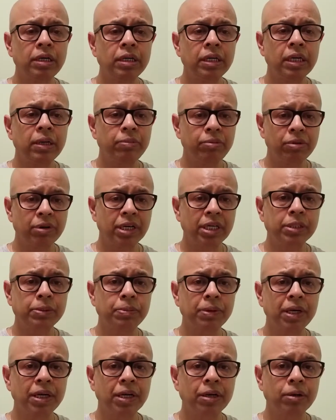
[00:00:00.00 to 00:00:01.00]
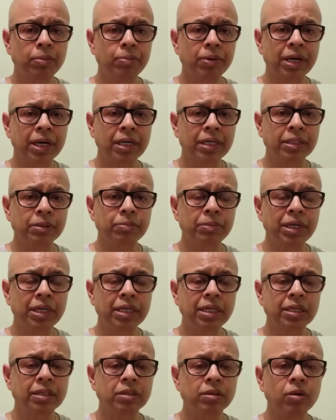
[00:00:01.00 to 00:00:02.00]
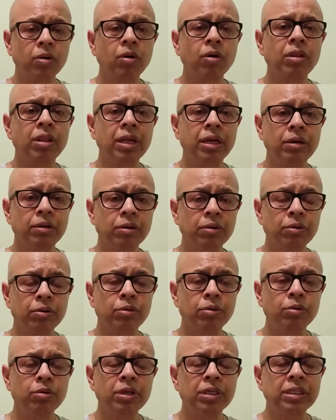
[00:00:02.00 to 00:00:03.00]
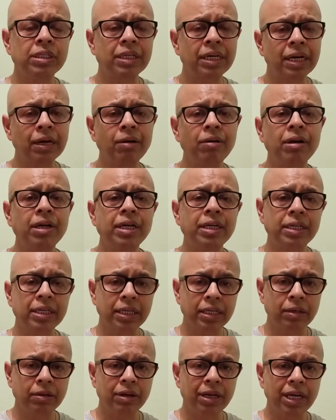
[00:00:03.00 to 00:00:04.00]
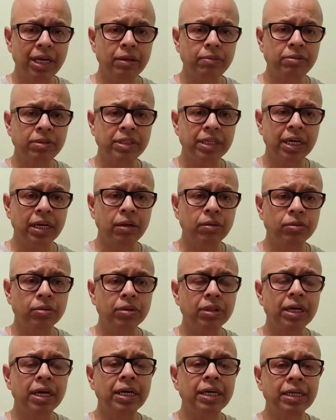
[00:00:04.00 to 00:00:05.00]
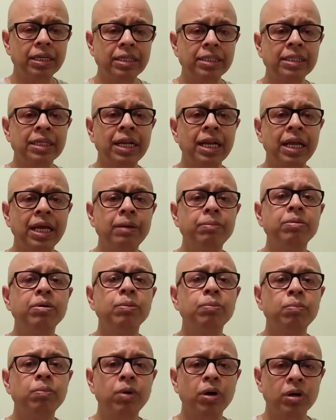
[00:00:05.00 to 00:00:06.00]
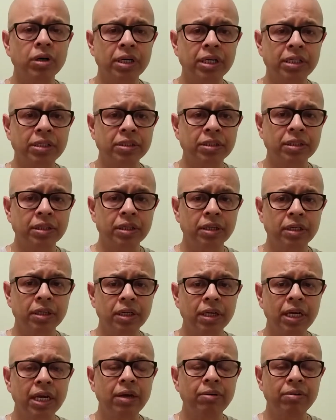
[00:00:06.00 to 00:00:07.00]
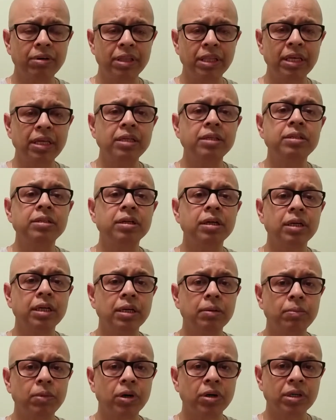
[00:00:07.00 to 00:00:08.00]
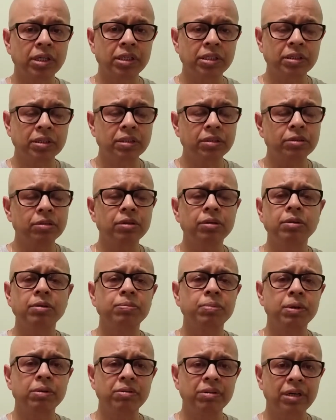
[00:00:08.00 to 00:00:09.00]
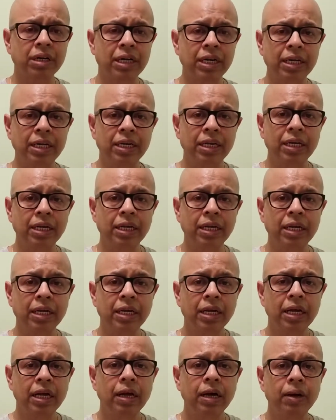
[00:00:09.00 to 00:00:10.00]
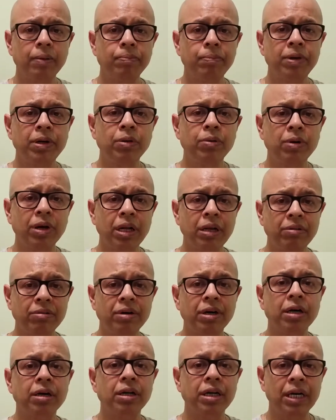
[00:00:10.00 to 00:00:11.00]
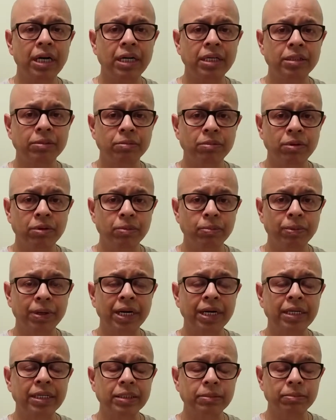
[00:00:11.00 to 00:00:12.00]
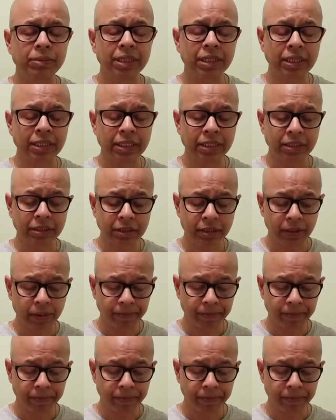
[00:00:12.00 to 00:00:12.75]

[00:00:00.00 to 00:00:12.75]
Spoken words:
if you're aspiring to practice meditation, all that you have to do is regulate your lifestyle so that it's a life of moderation. Everything is done in moderation, so you're perfectly pre-qualified or eligible to practice meditation.